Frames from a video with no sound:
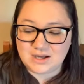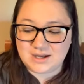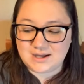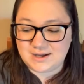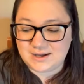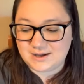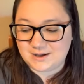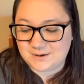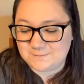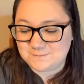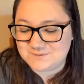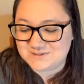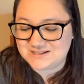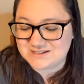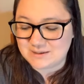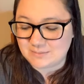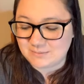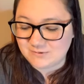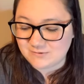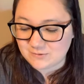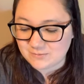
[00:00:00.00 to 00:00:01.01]
Um,
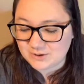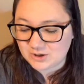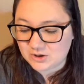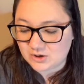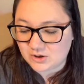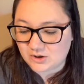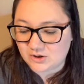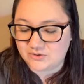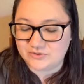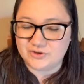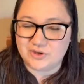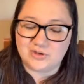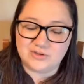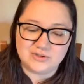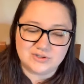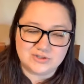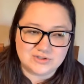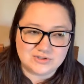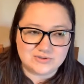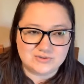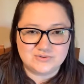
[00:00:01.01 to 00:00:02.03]
some of them are called
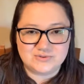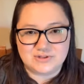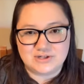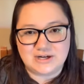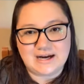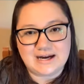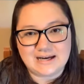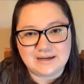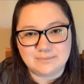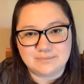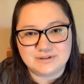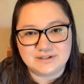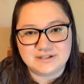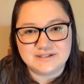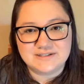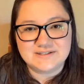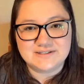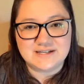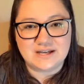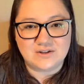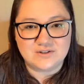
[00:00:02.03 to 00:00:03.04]
all-in-twos or
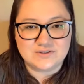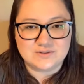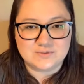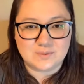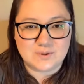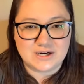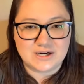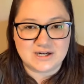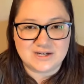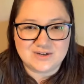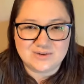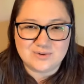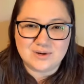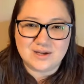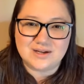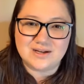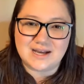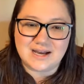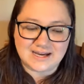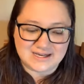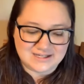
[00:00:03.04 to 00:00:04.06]
hybrids. Elsewhere, you
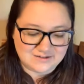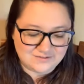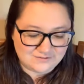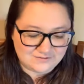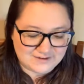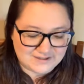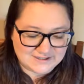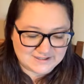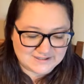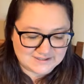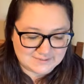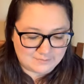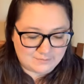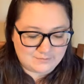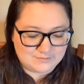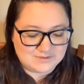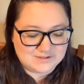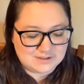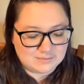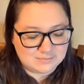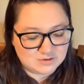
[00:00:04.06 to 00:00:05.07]
can kind of find some
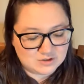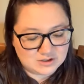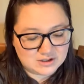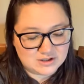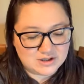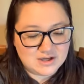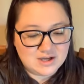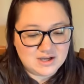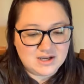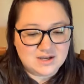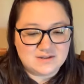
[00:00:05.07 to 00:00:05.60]
of them similar.